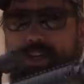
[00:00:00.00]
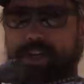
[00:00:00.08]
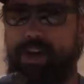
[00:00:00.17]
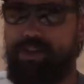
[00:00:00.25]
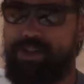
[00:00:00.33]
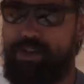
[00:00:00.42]
can
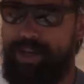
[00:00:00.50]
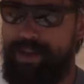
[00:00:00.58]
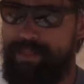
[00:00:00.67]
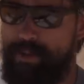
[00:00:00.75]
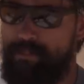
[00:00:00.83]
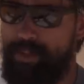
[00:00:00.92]
also
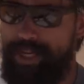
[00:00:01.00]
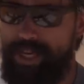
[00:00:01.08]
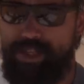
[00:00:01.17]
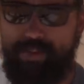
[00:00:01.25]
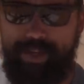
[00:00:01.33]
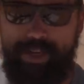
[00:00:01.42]
get the
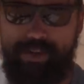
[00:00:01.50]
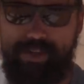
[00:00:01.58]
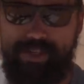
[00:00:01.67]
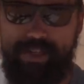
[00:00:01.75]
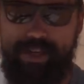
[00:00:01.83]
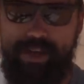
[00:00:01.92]
blade
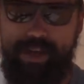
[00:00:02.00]
triggers,